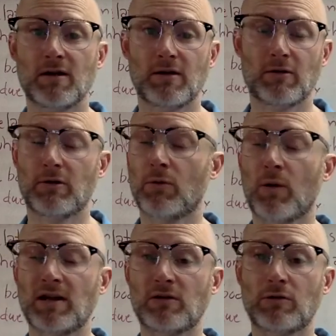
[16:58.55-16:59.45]
you're
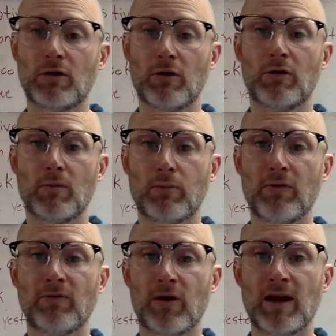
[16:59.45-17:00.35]
wanting to learn or
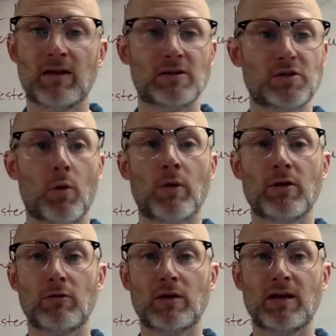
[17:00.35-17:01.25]
improve your English, or
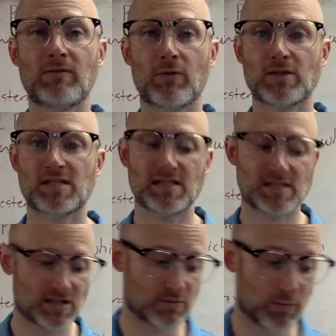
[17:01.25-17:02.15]
you're looking for
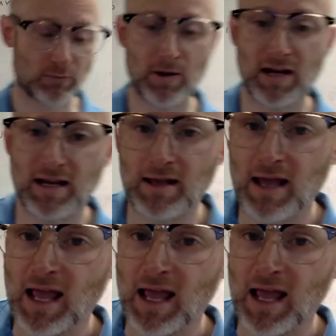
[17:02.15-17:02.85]
assistance with reading,